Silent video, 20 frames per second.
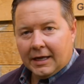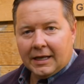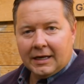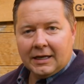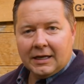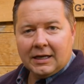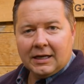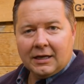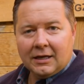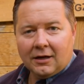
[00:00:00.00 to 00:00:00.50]

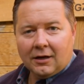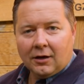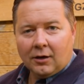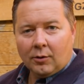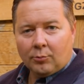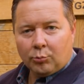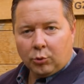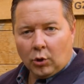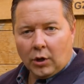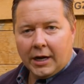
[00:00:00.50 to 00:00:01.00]
any
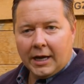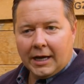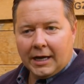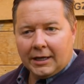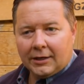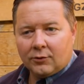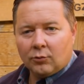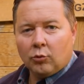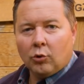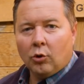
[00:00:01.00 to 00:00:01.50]

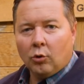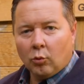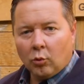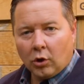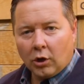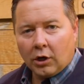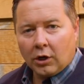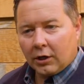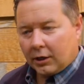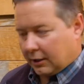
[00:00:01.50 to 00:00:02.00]
brand will
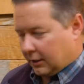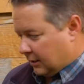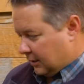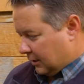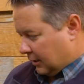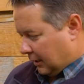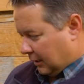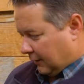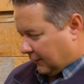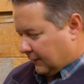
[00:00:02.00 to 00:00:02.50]
work.
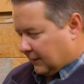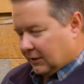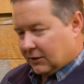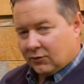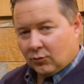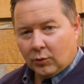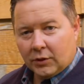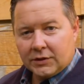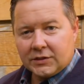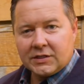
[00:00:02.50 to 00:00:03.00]
These
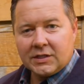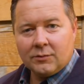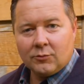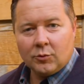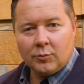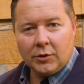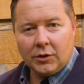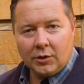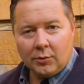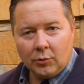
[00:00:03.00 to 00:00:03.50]
ones seem to
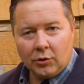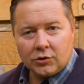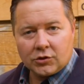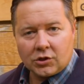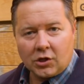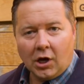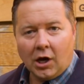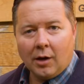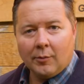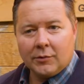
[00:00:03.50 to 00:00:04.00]
be the most
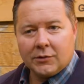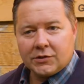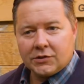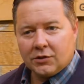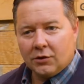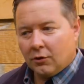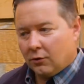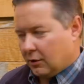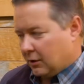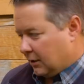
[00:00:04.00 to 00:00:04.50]
common.
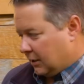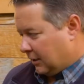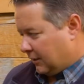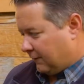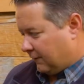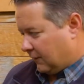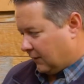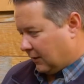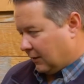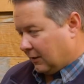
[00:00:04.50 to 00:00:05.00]
So
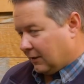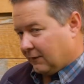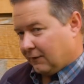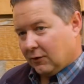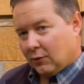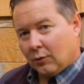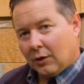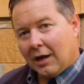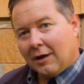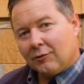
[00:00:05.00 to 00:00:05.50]
if
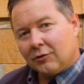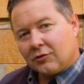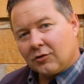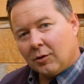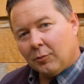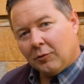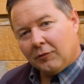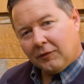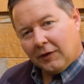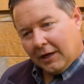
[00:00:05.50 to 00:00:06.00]
you were having
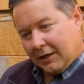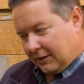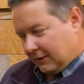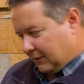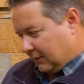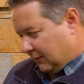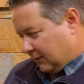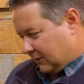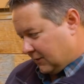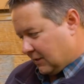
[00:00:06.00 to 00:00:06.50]
trouble finding
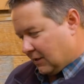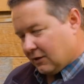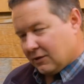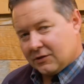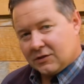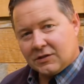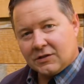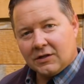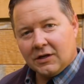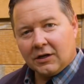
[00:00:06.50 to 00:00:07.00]
those,
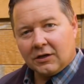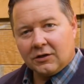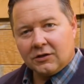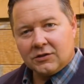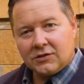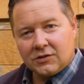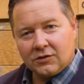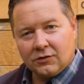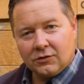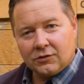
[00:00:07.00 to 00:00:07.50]
here's a good
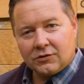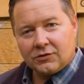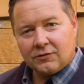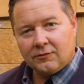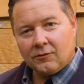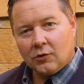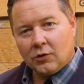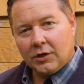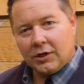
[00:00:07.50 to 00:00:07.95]
solution for